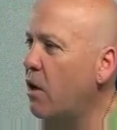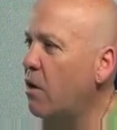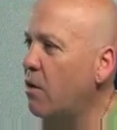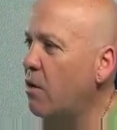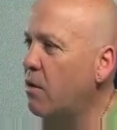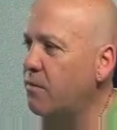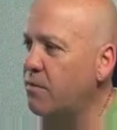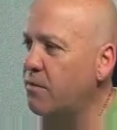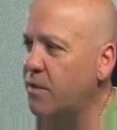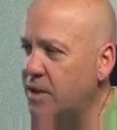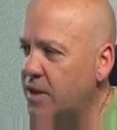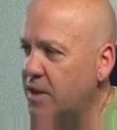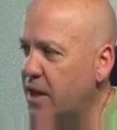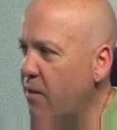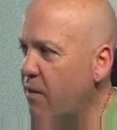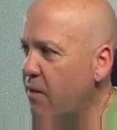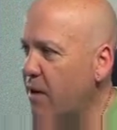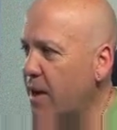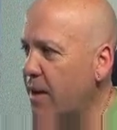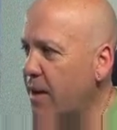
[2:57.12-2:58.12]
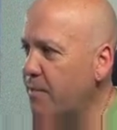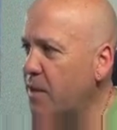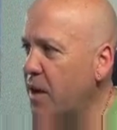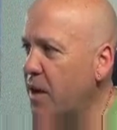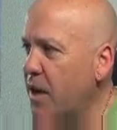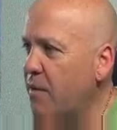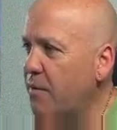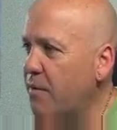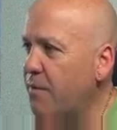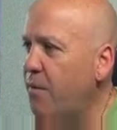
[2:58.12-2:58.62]
of that's currently up
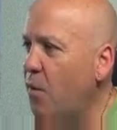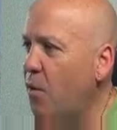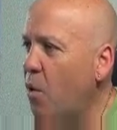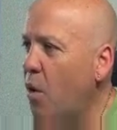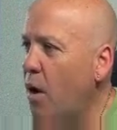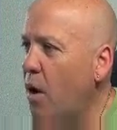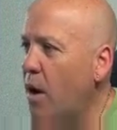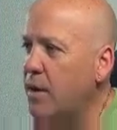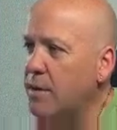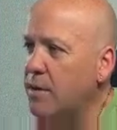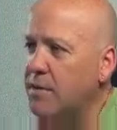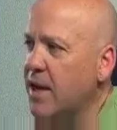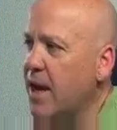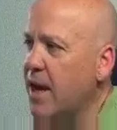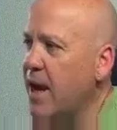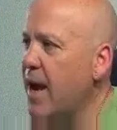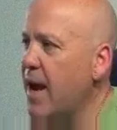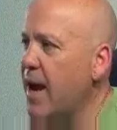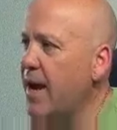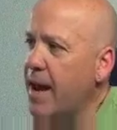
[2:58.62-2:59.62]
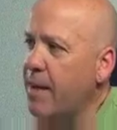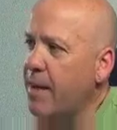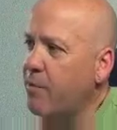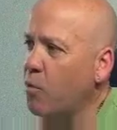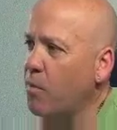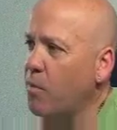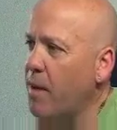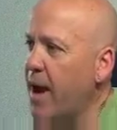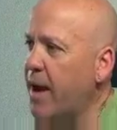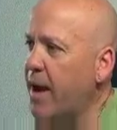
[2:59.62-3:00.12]
there for, say, an
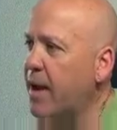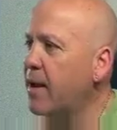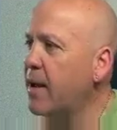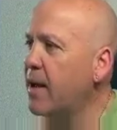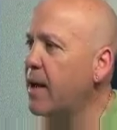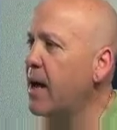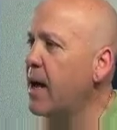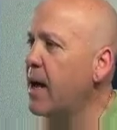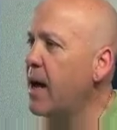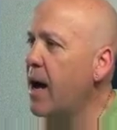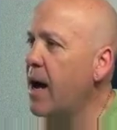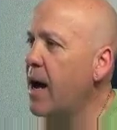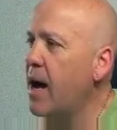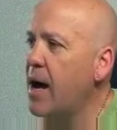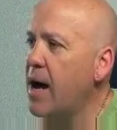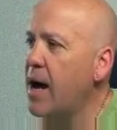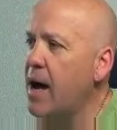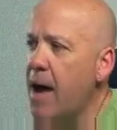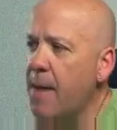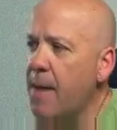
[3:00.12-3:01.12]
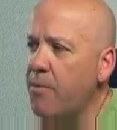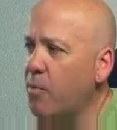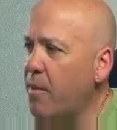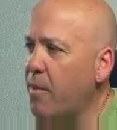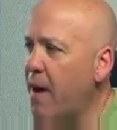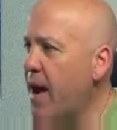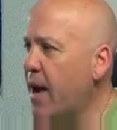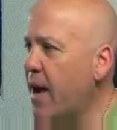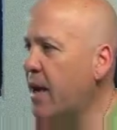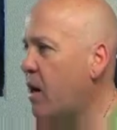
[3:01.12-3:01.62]
Apple Mac. Uh, Apple
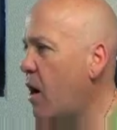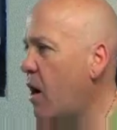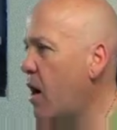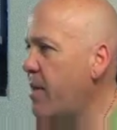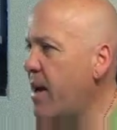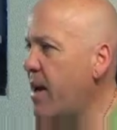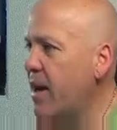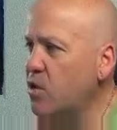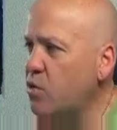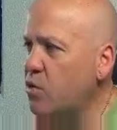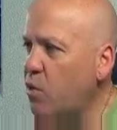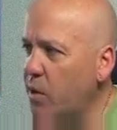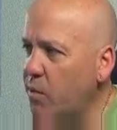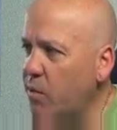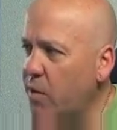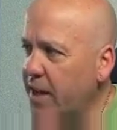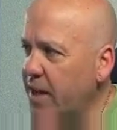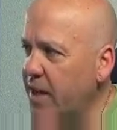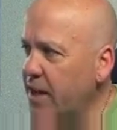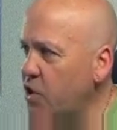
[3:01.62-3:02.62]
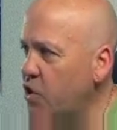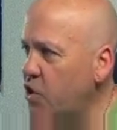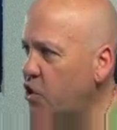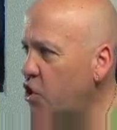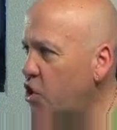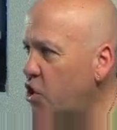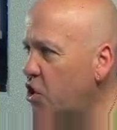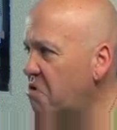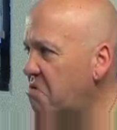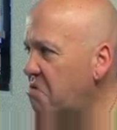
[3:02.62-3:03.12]
Mac, iMac 21
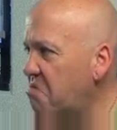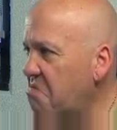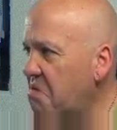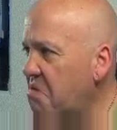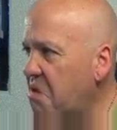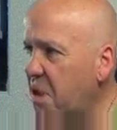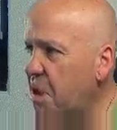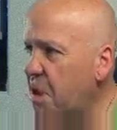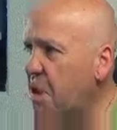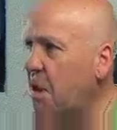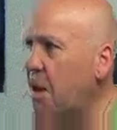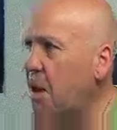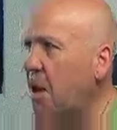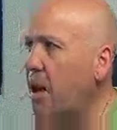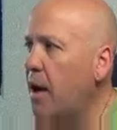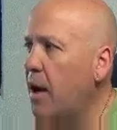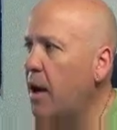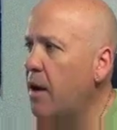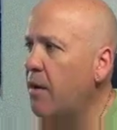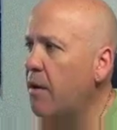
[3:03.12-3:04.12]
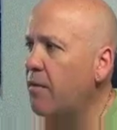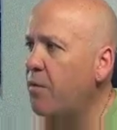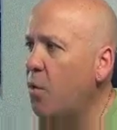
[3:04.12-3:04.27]
inch, uh,